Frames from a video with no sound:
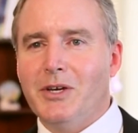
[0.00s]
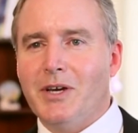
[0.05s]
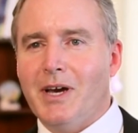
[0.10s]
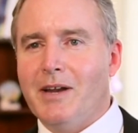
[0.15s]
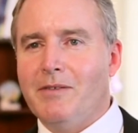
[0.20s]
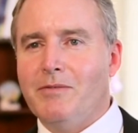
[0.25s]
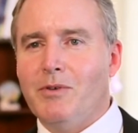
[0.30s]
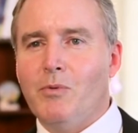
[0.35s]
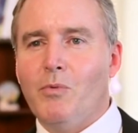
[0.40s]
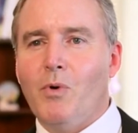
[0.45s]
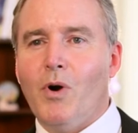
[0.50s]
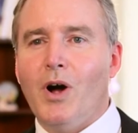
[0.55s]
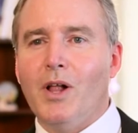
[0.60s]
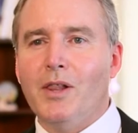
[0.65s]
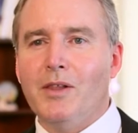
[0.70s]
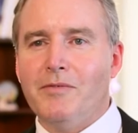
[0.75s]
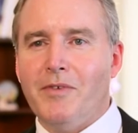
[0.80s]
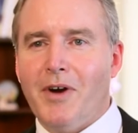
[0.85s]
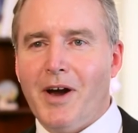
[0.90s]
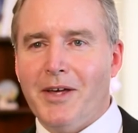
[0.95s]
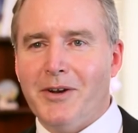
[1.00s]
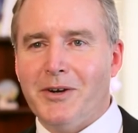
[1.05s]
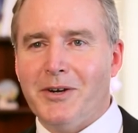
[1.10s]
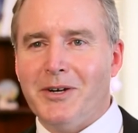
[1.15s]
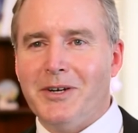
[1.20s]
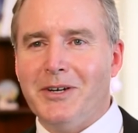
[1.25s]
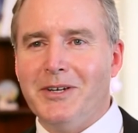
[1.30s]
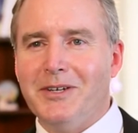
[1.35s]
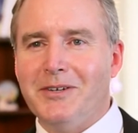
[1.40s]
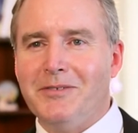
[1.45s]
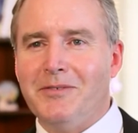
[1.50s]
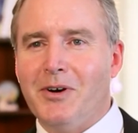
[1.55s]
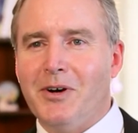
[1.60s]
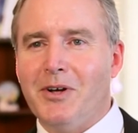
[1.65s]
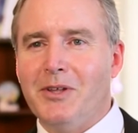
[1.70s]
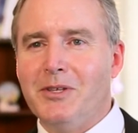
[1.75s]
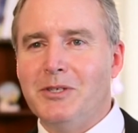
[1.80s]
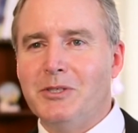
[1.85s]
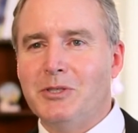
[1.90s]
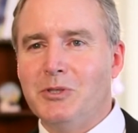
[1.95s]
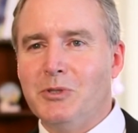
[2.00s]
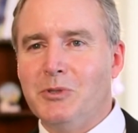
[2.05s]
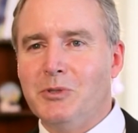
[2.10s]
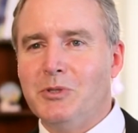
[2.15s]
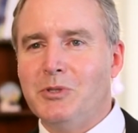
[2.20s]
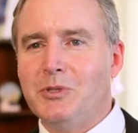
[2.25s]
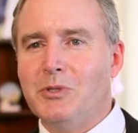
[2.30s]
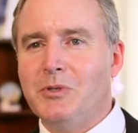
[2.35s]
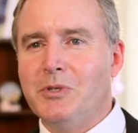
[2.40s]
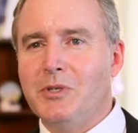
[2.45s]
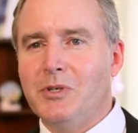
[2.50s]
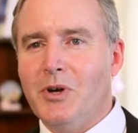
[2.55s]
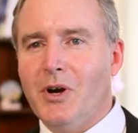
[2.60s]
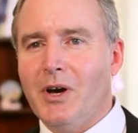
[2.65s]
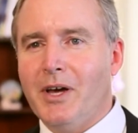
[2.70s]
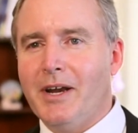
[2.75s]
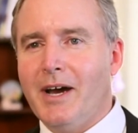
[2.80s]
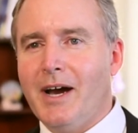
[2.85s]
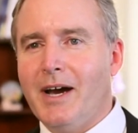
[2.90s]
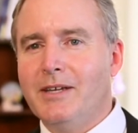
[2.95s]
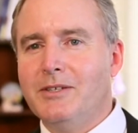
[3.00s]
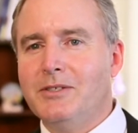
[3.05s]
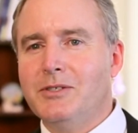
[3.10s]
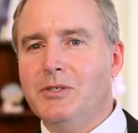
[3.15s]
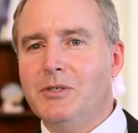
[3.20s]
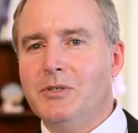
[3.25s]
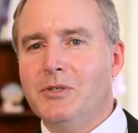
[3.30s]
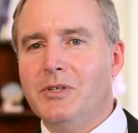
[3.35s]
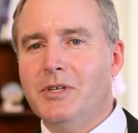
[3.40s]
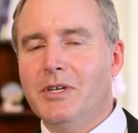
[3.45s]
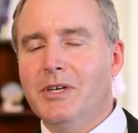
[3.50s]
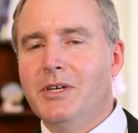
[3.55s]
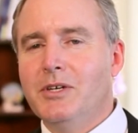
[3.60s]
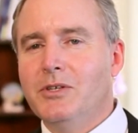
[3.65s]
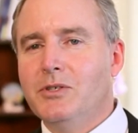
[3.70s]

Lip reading: kind of a wall of honor of all the students who had gone on to